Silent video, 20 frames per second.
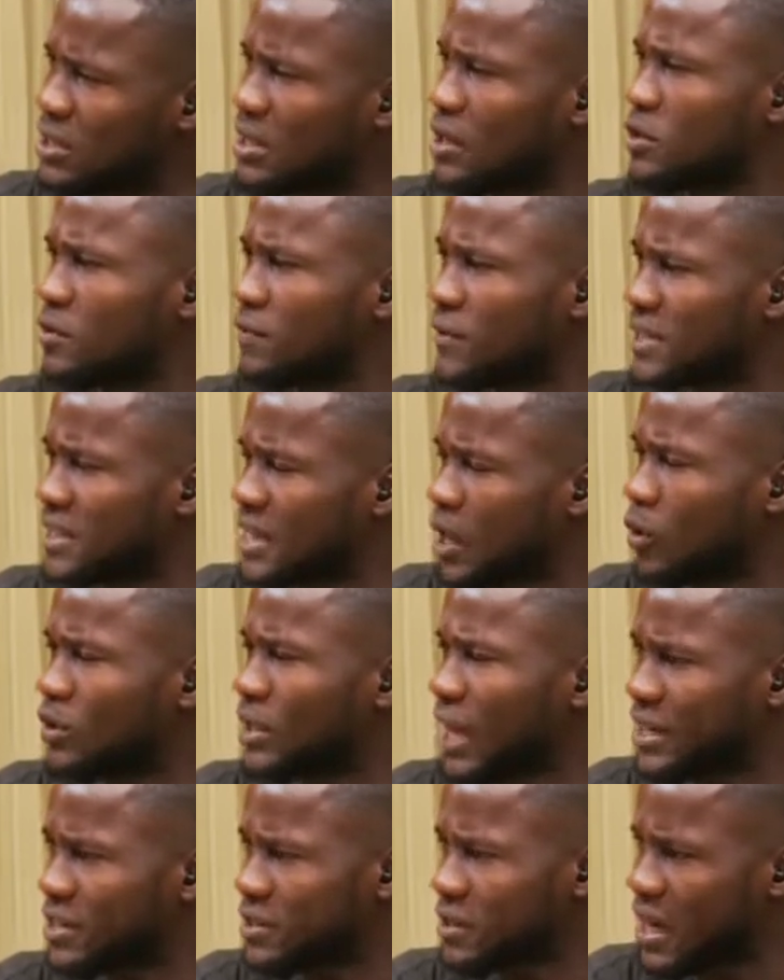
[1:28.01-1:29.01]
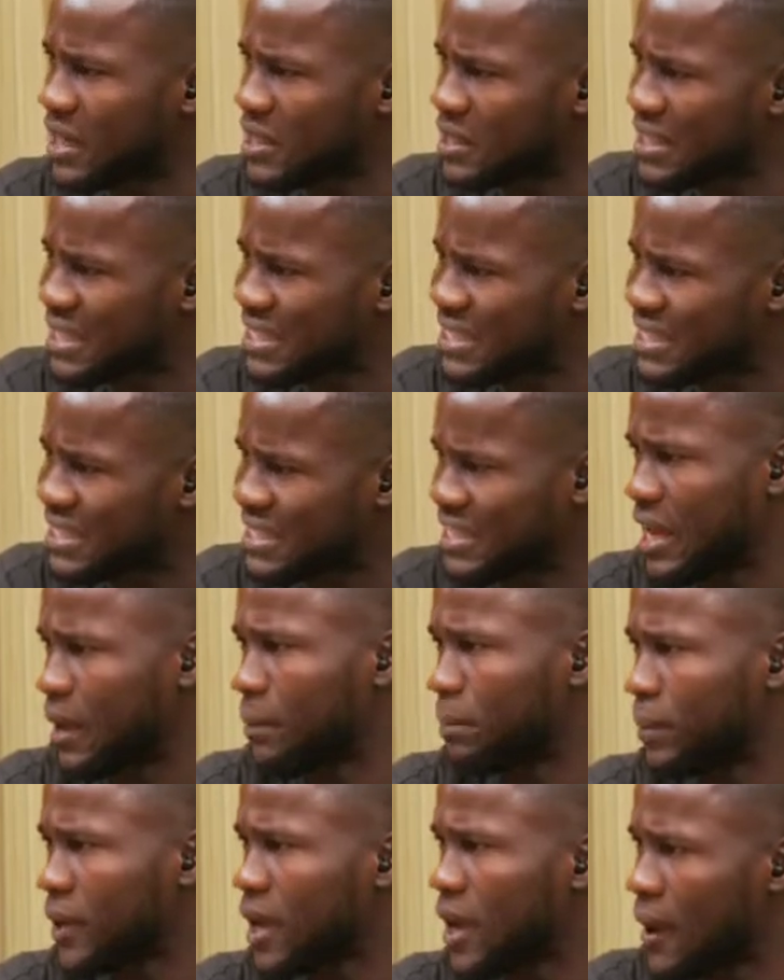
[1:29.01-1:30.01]
If you tell Nigerians this
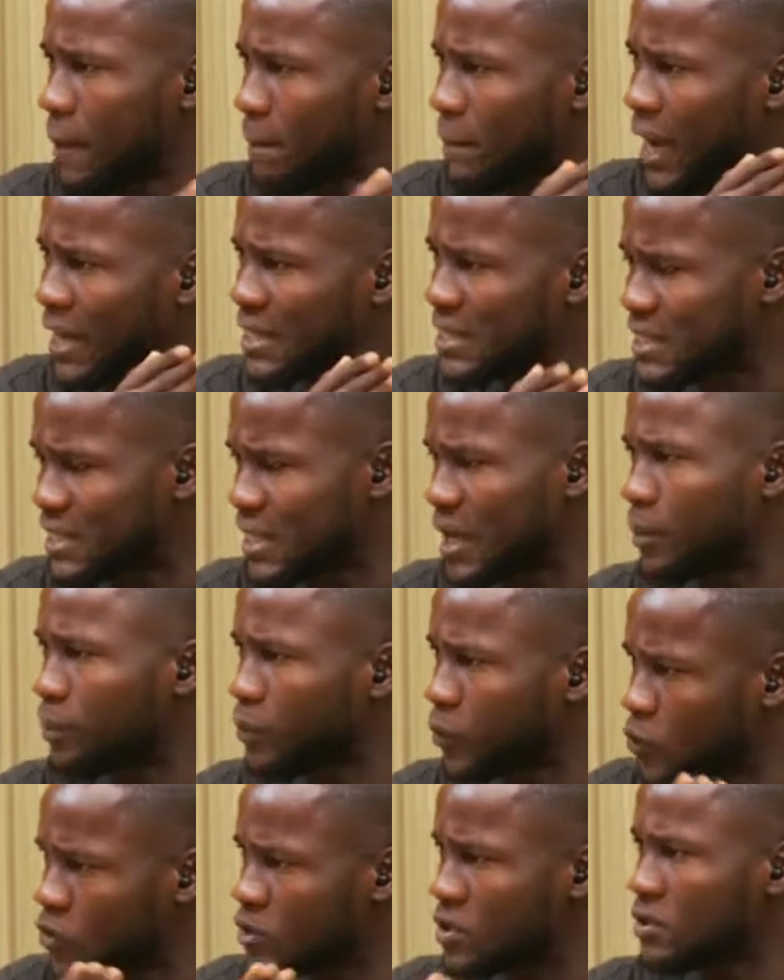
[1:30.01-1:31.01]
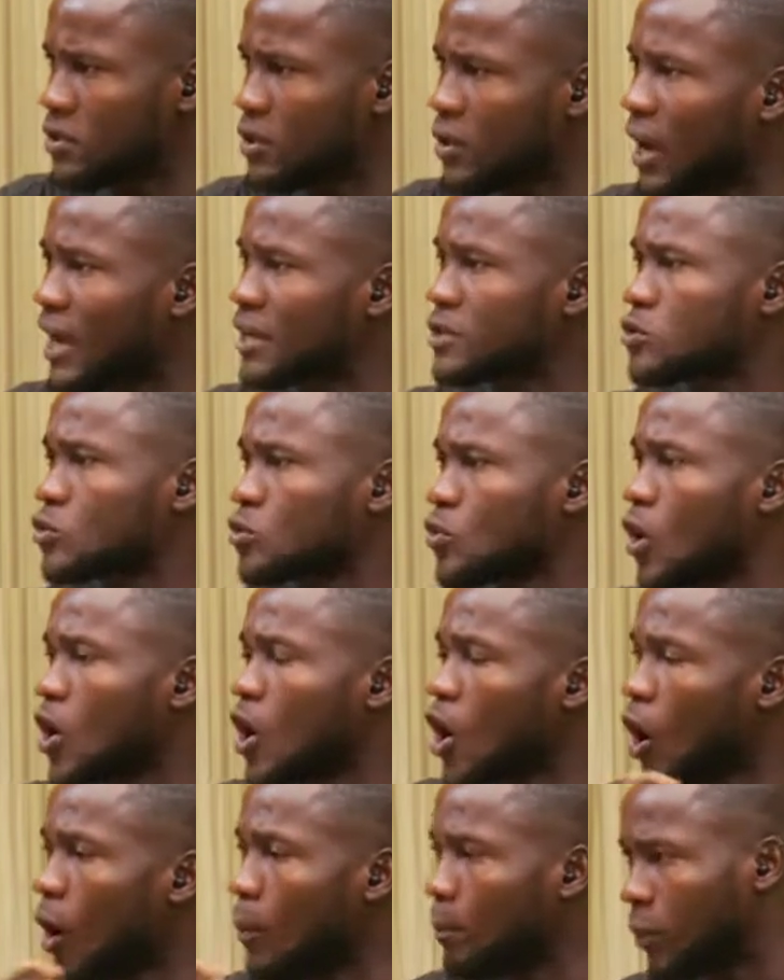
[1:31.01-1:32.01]
step by step procedure as to
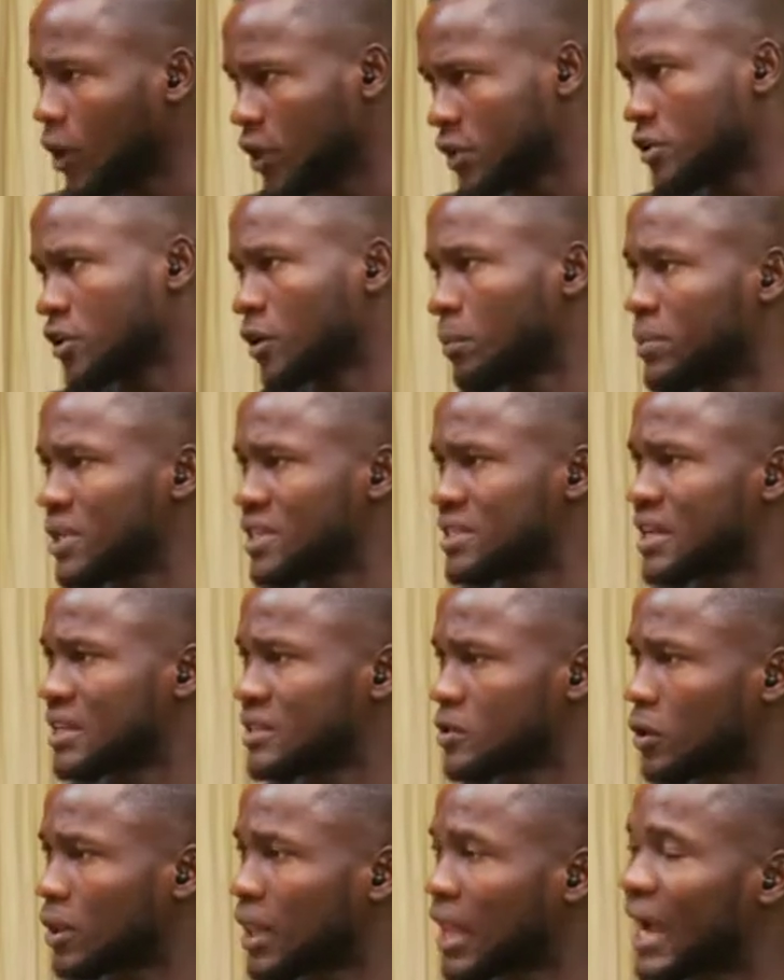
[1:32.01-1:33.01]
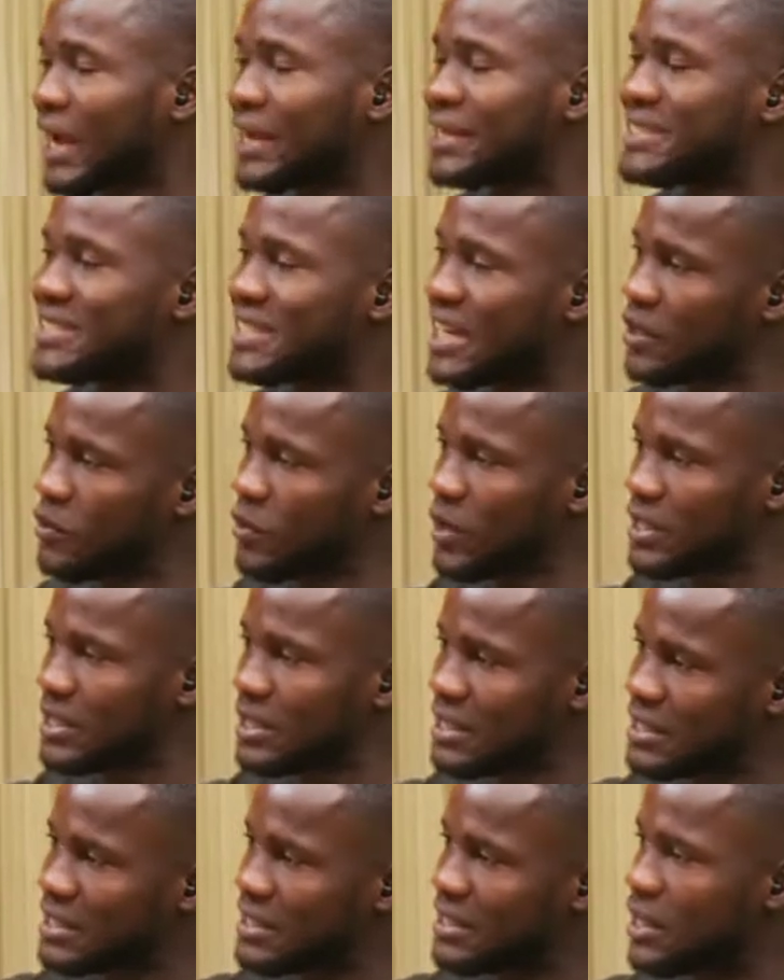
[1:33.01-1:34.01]
onboarding your business online,
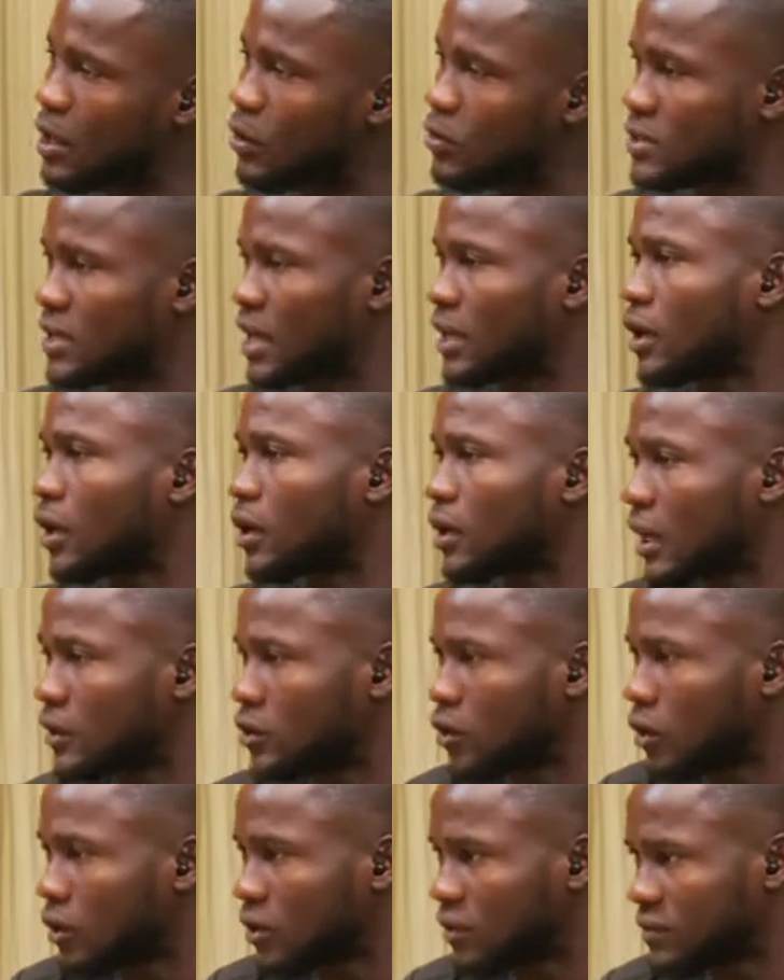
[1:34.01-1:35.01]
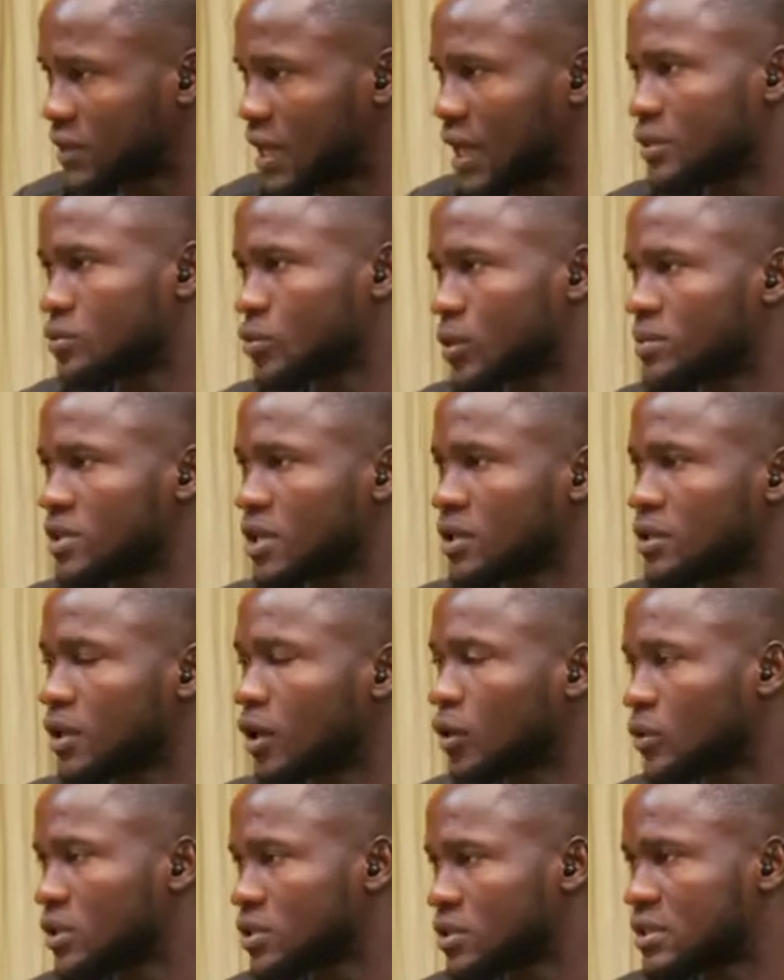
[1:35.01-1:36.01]
generating sales and, and all of that? say they
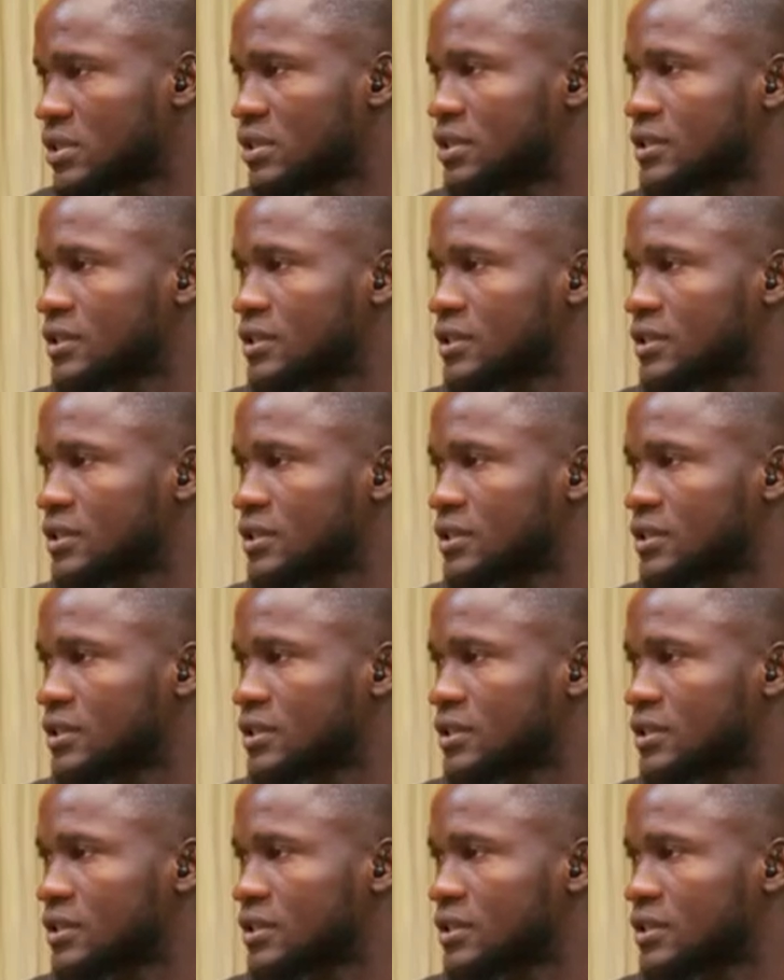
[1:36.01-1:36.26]
always teach.